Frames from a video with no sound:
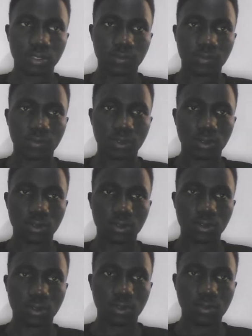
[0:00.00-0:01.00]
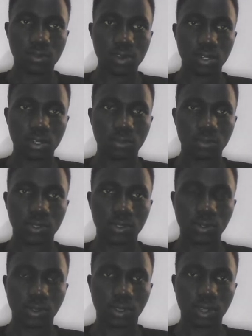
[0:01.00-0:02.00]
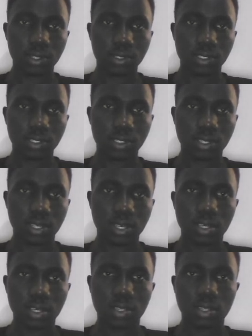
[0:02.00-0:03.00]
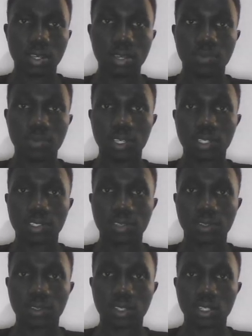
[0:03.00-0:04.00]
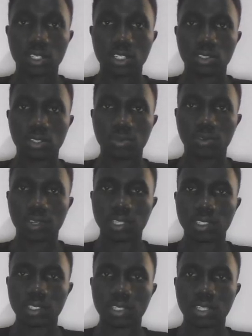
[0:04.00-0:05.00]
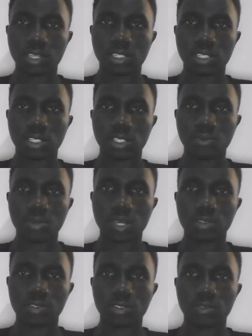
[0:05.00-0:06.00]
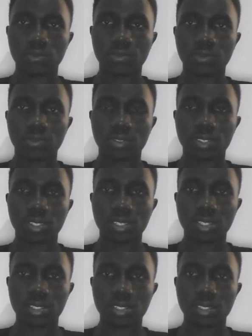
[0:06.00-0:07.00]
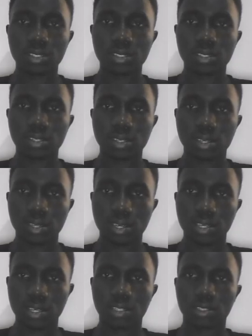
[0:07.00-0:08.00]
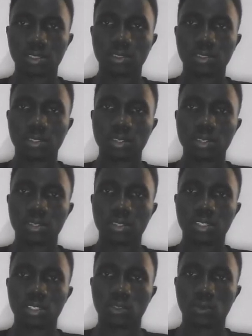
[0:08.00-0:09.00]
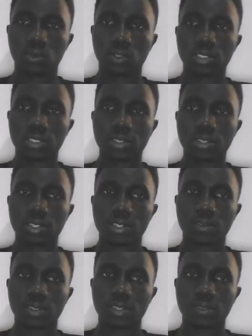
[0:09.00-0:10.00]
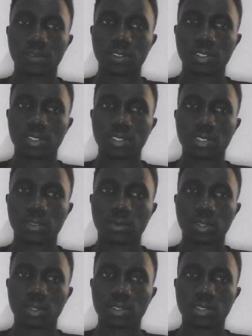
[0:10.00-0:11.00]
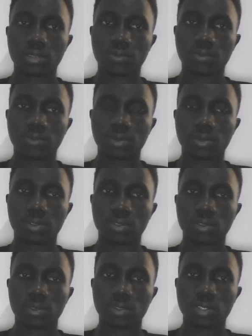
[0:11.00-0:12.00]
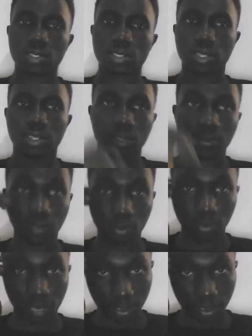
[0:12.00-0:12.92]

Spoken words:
for 3 or more authors, the APA 7th edition simplifies the citation by use of ETAL in quotes after the first author's name. So these are the formats: